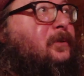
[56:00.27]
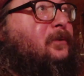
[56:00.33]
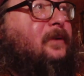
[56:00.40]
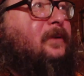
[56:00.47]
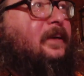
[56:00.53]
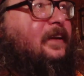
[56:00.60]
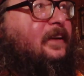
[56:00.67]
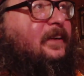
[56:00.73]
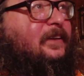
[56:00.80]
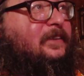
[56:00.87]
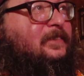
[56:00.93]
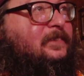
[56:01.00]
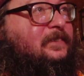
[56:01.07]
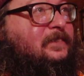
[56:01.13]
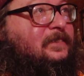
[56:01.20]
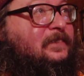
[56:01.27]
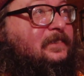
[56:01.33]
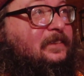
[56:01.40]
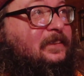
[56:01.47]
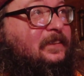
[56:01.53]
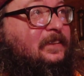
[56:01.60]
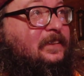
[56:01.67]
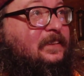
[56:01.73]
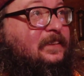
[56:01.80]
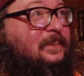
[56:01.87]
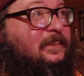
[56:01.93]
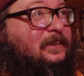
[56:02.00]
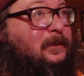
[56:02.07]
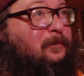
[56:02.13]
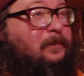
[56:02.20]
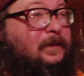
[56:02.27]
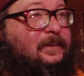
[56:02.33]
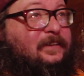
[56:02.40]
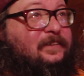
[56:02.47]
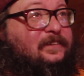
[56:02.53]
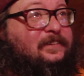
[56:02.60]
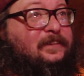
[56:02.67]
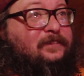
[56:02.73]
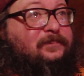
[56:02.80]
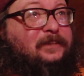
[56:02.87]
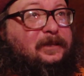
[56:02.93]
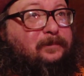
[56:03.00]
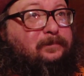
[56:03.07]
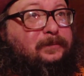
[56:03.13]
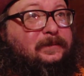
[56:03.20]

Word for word: around. You're picking stuff up.